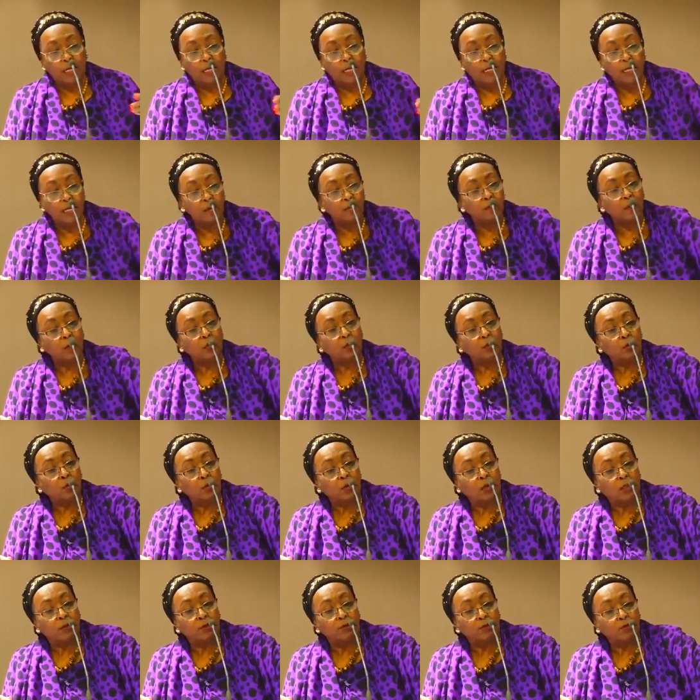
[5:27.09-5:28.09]
I am going
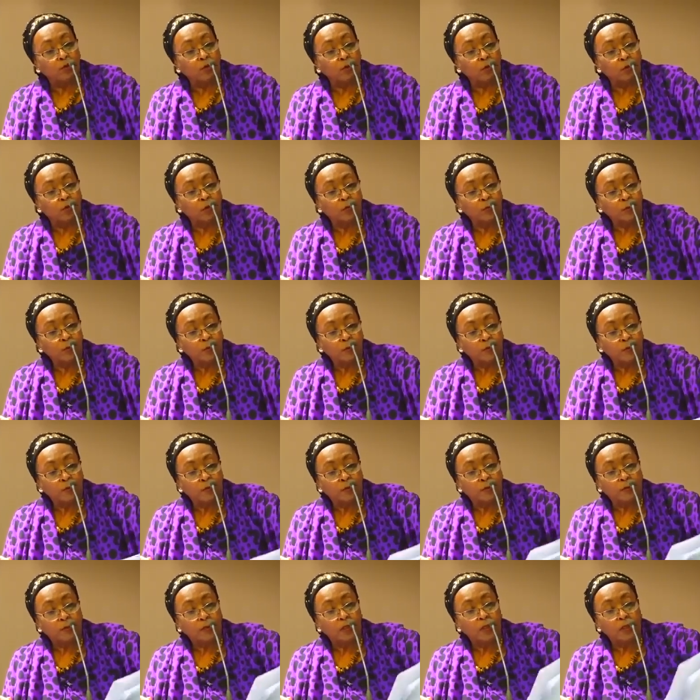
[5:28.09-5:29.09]
to give you
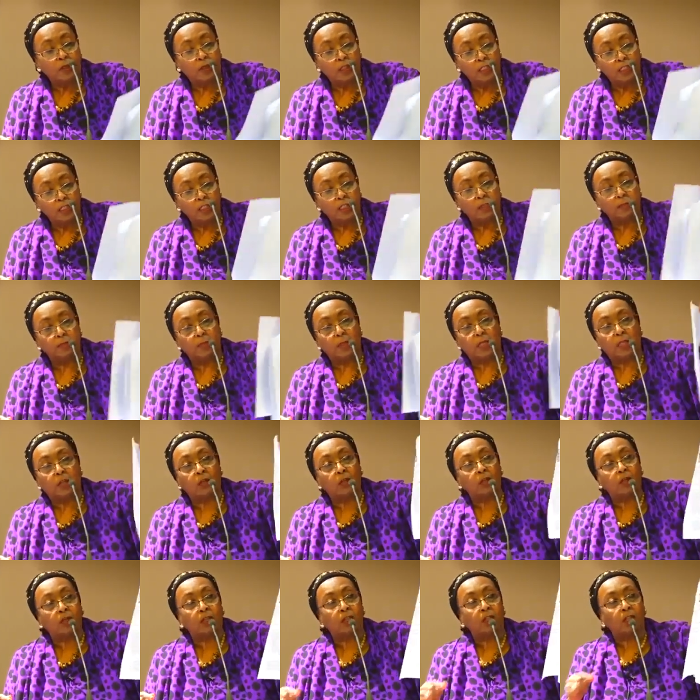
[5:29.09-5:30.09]
this
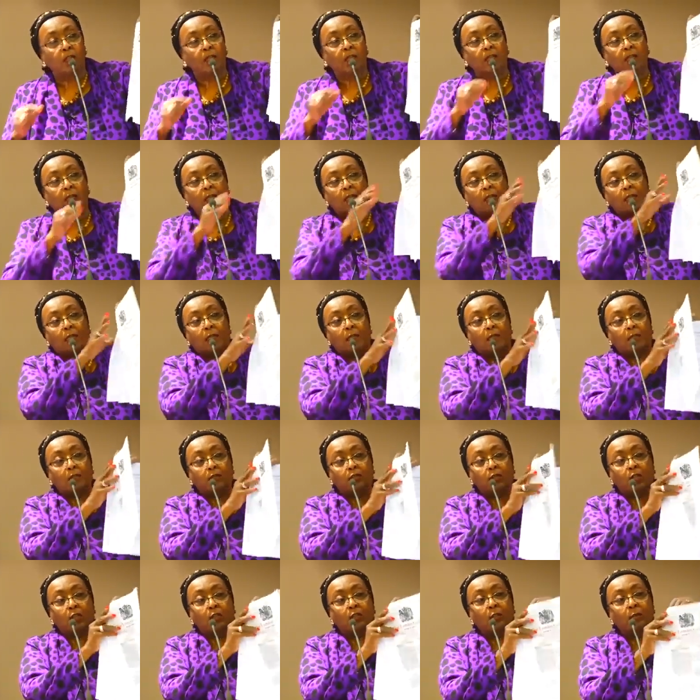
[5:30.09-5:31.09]
because,
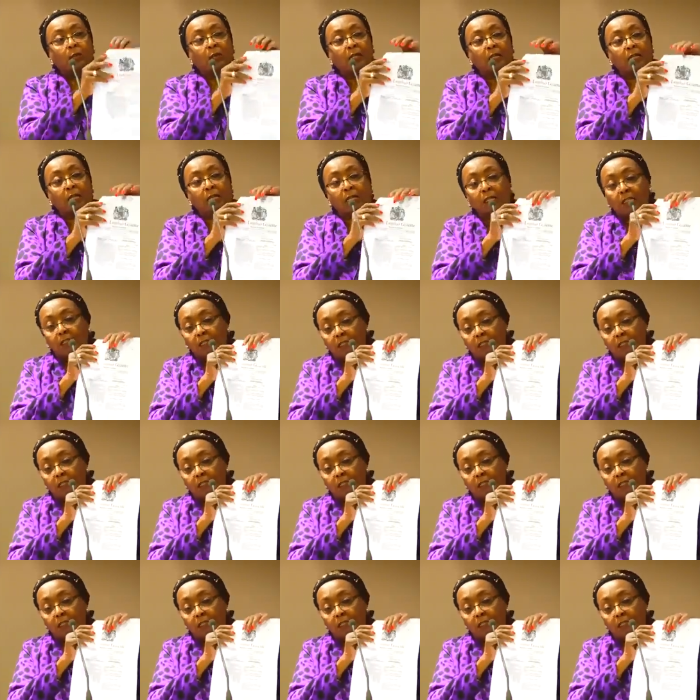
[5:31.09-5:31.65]
gentlemen,